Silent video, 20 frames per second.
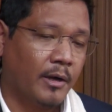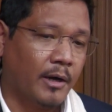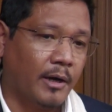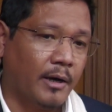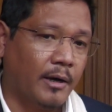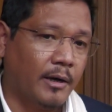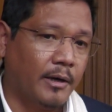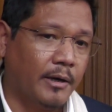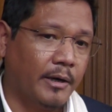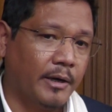
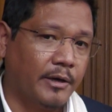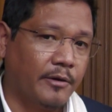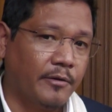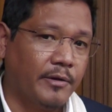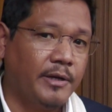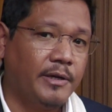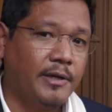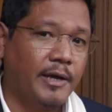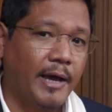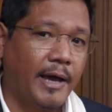uh,
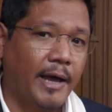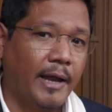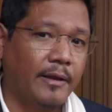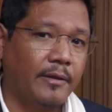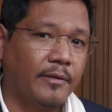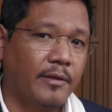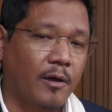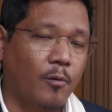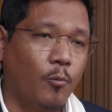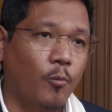agreed and
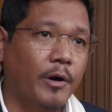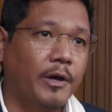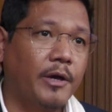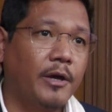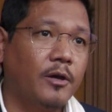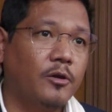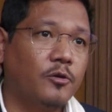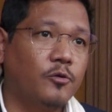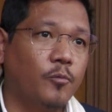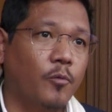they are
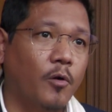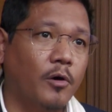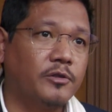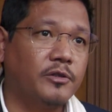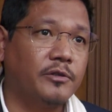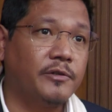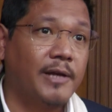working towards